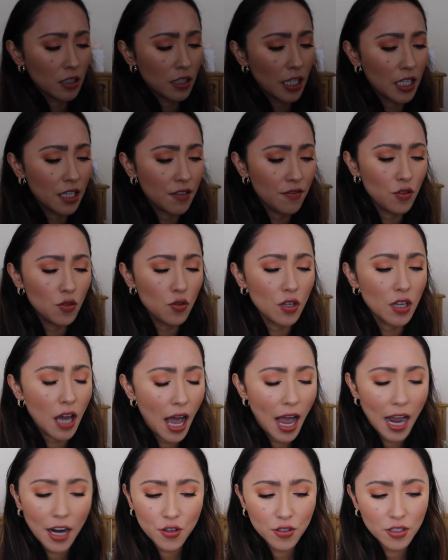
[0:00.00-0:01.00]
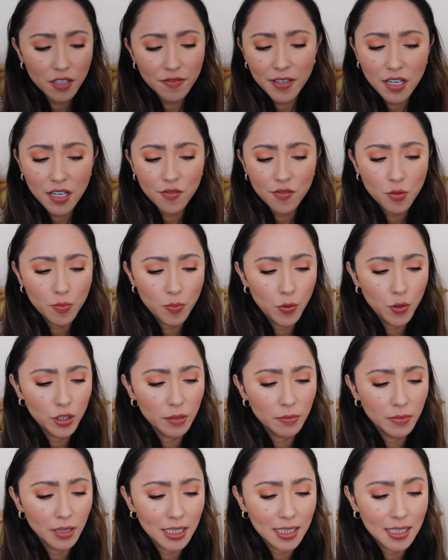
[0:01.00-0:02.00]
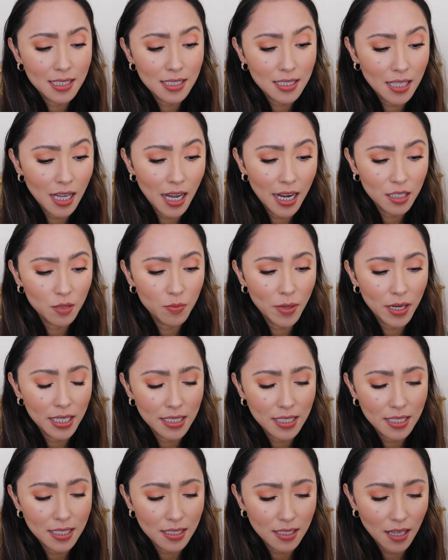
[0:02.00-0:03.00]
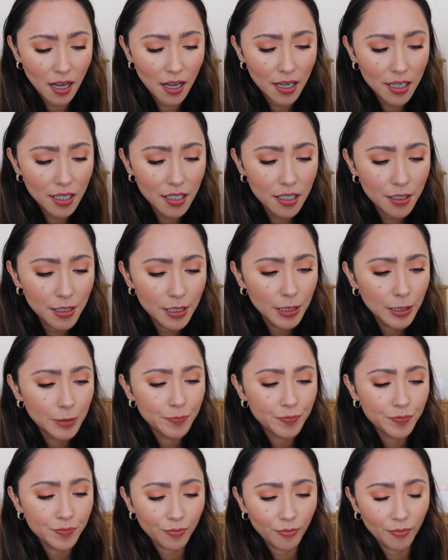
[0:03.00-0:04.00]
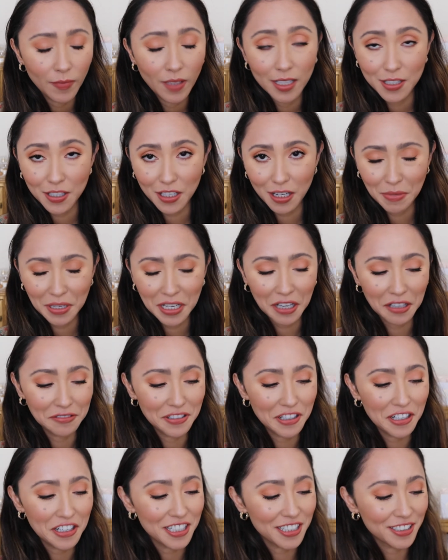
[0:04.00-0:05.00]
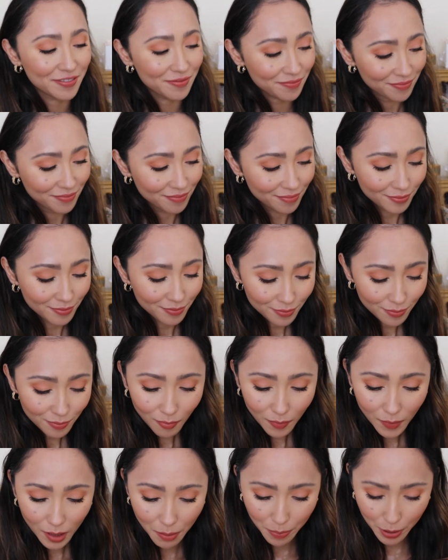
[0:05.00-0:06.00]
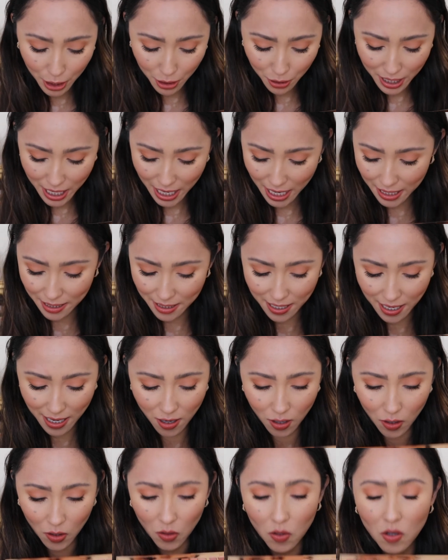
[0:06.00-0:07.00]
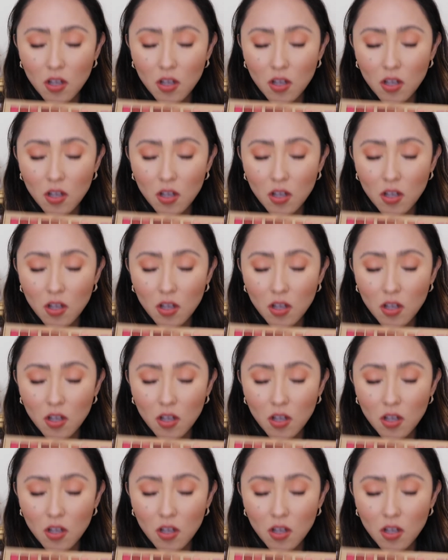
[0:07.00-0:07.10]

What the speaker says: Like if you actually, even put them like side by side, it's gonna be kind of hard, but you can tell